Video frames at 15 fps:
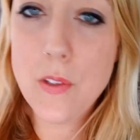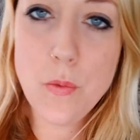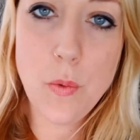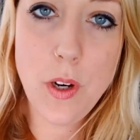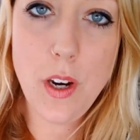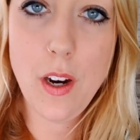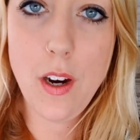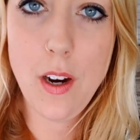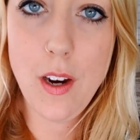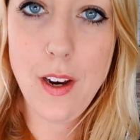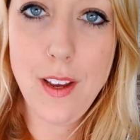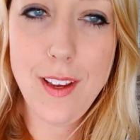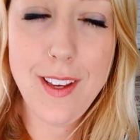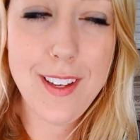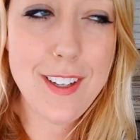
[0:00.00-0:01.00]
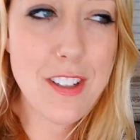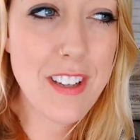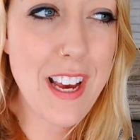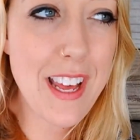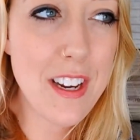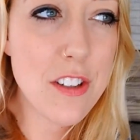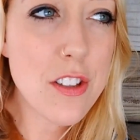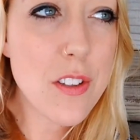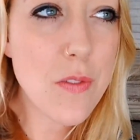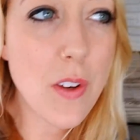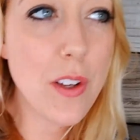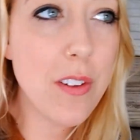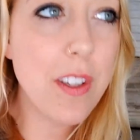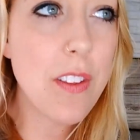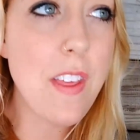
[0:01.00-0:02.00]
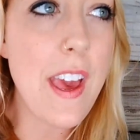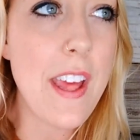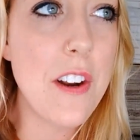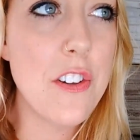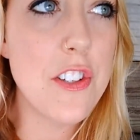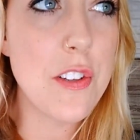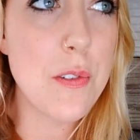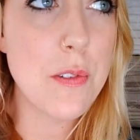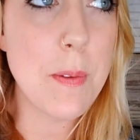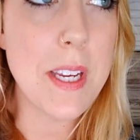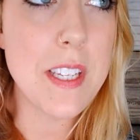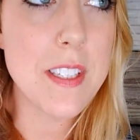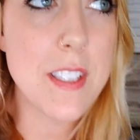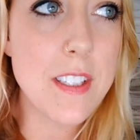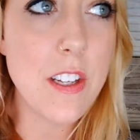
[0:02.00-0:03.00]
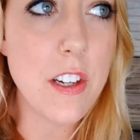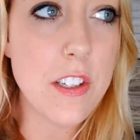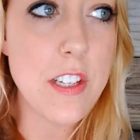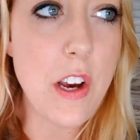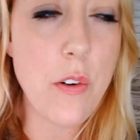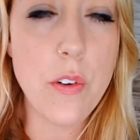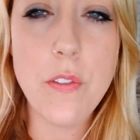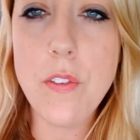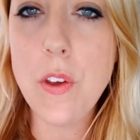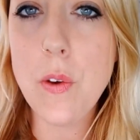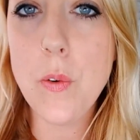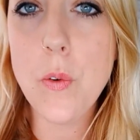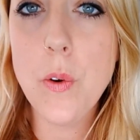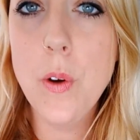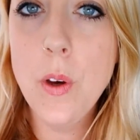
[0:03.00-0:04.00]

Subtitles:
where it kind of just felt like the energy was being sucked out of you.